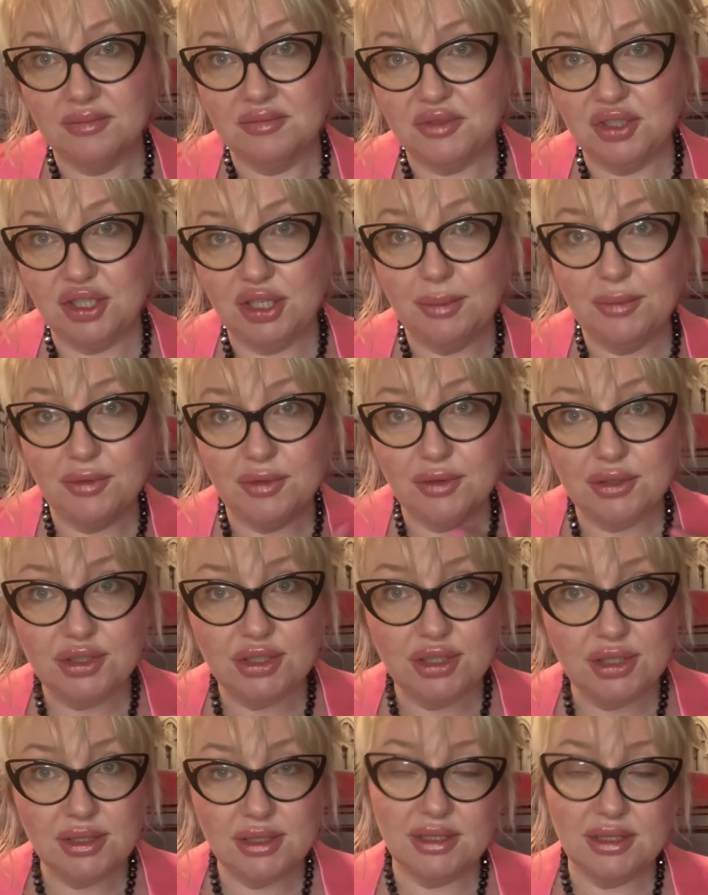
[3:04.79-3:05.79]
cheap
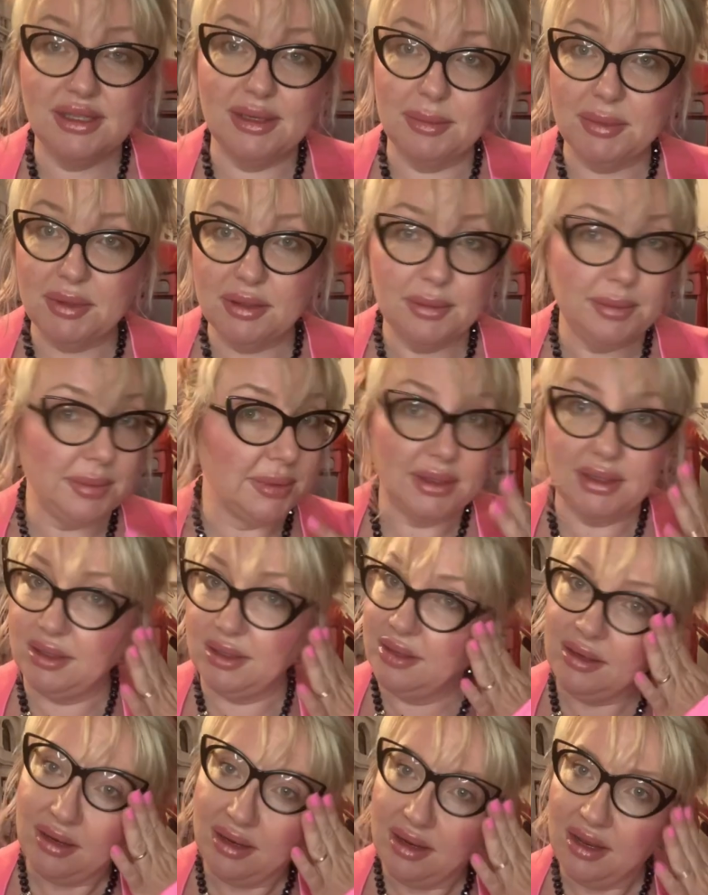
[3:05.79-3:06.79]
versions, similar, but
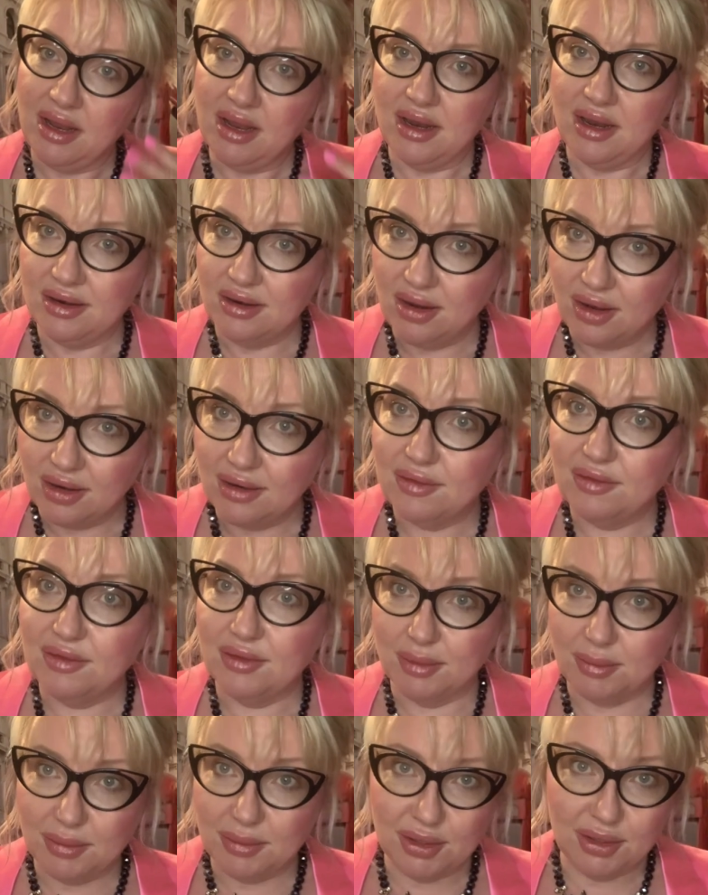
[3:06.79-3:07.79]
none of
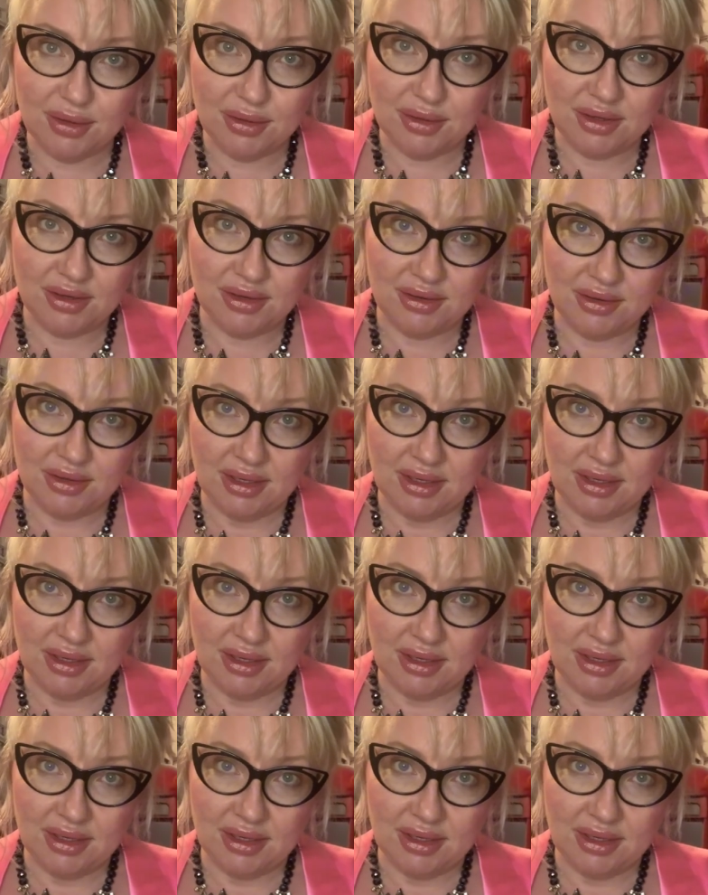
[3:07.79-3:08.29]
them look,